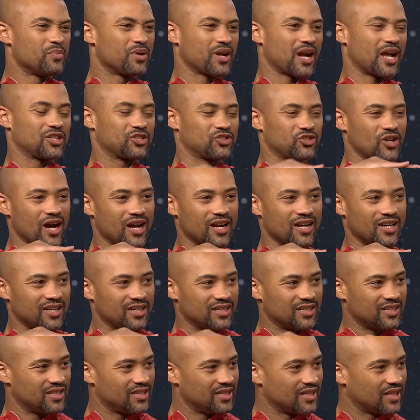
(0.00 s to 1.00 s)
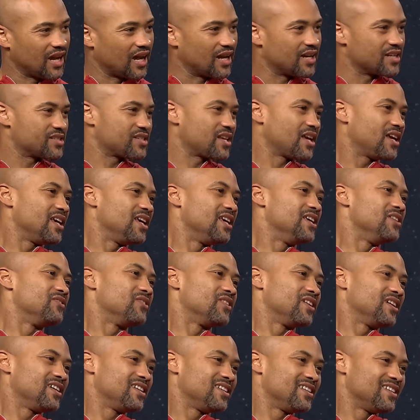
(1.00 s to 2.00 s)
but i try to kind of stay
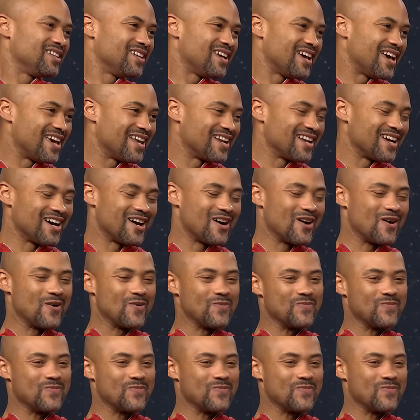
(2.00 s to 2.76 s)
even and yeah.